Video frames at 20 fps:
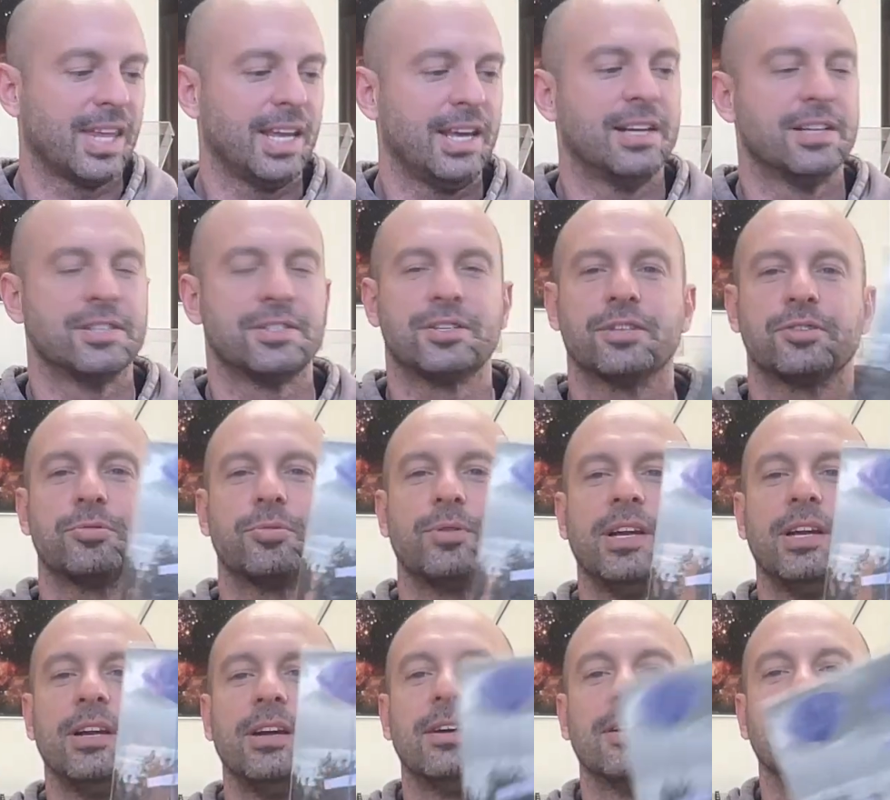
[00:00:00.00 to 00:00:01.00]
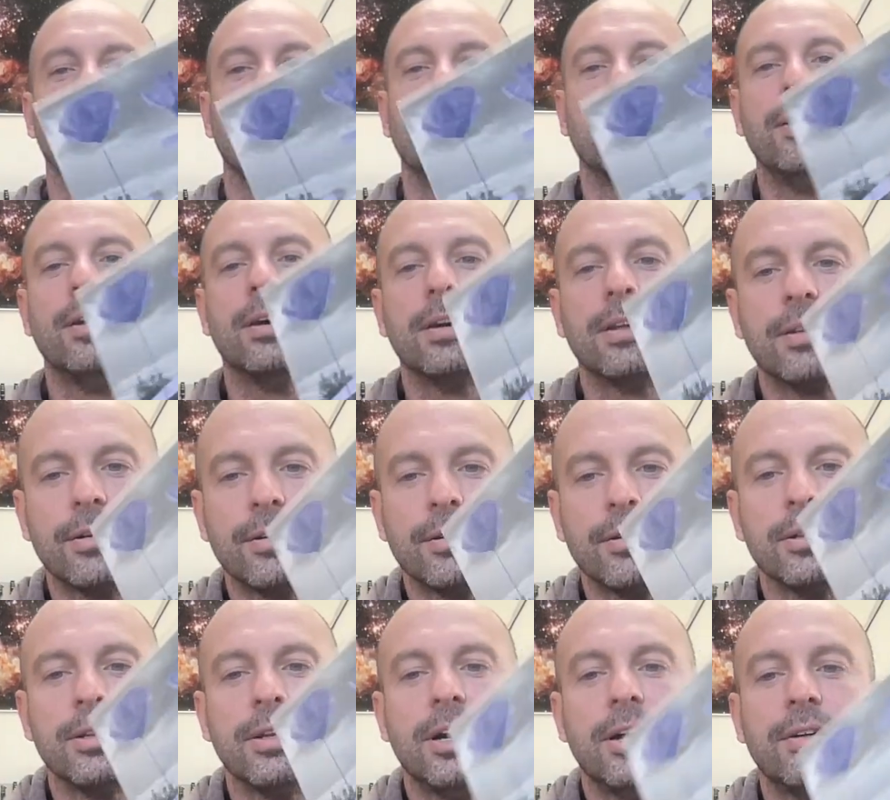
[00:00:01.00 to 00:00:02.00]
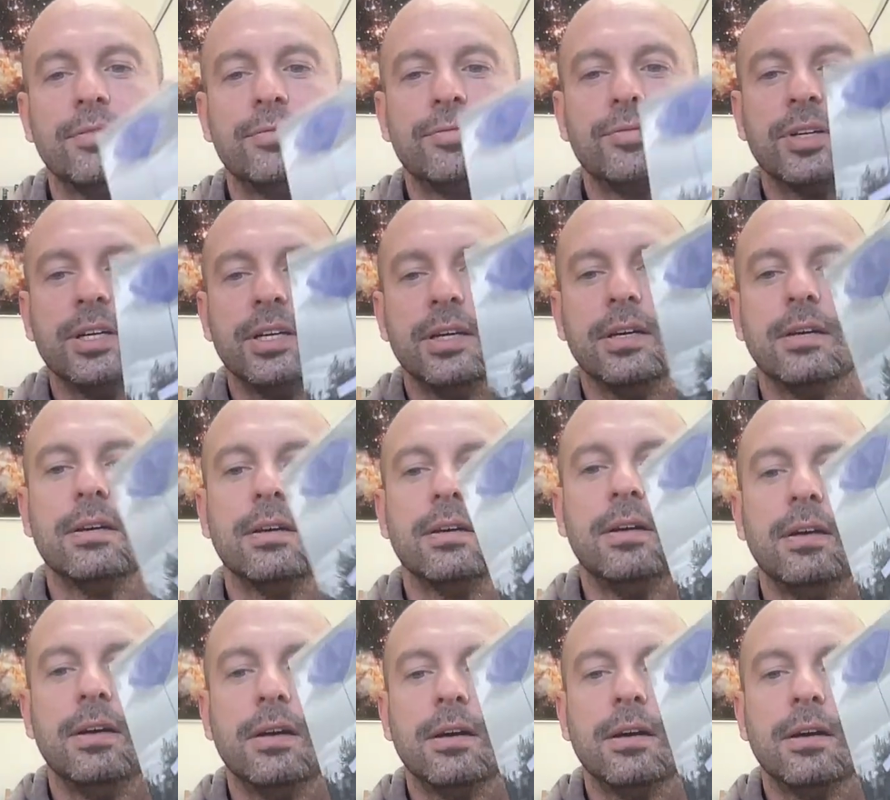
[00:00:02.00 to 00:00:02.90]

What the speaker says: is this one here, another lovely